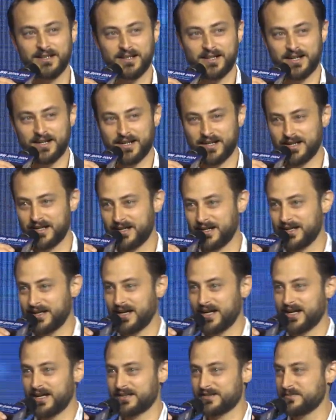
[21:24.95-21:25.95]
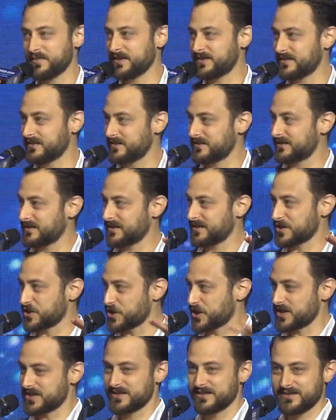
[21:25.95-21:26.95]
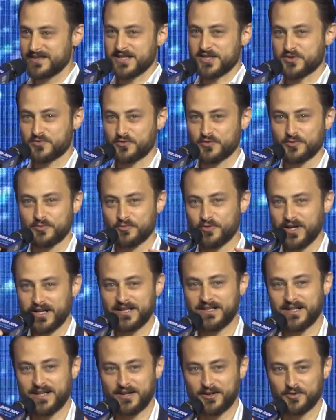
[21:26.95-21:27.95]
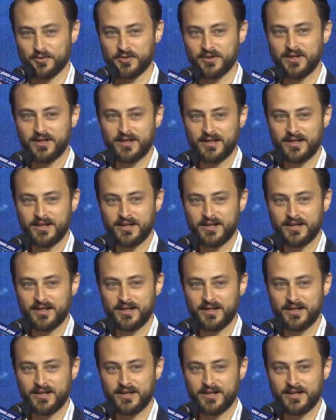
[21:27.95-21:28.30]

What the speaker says: I admit that just in this room right now,